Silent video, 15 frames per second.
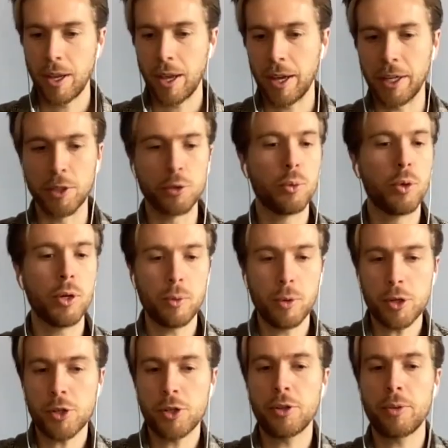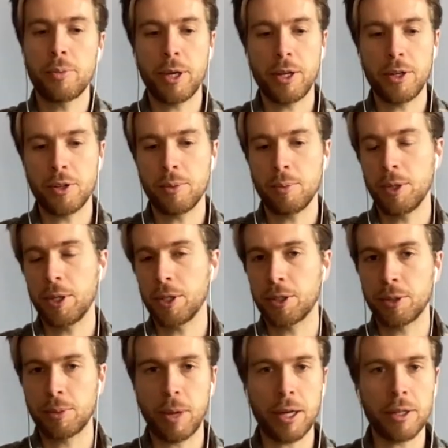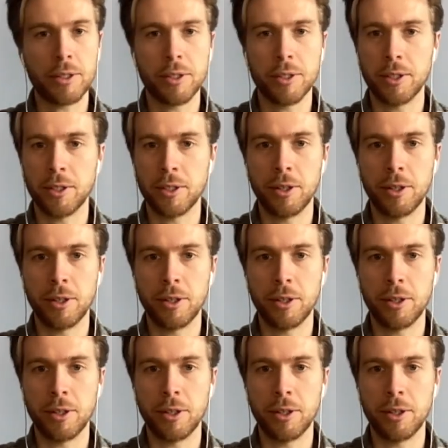I guess what should a patient be expecting